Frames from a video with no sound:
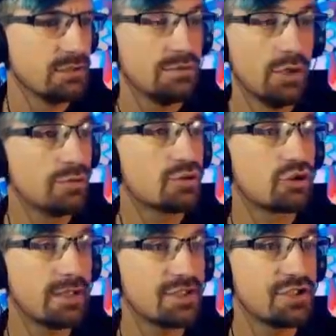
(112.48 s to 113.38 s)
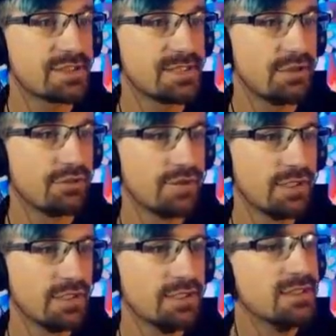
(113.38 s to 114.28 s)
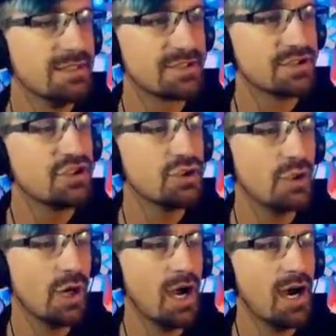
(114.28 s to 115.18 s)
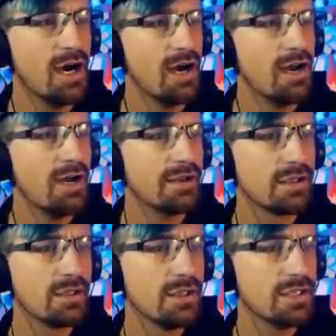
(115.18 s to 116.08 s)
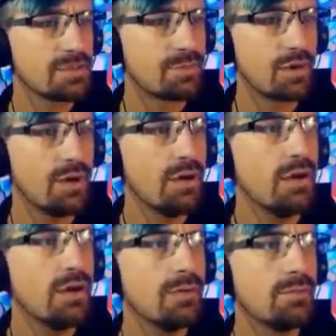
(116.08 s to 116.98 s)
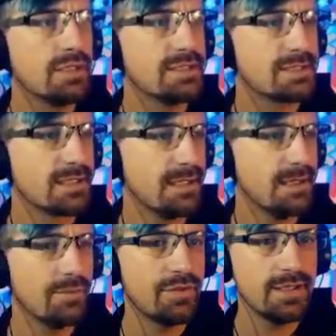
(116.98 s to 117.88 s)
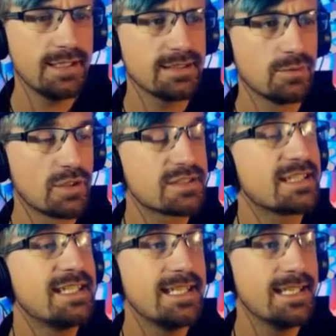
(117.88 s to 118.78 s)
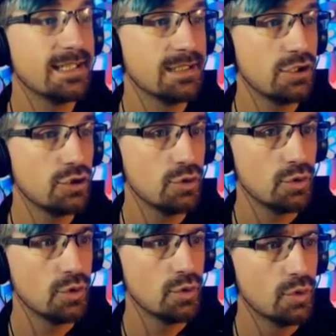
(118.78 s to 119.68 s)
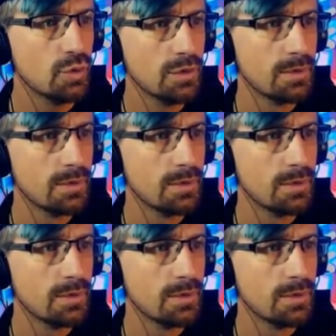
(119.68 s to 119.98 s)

No, trust yourself. Listen to your heart. It's probably something that wants to kill you.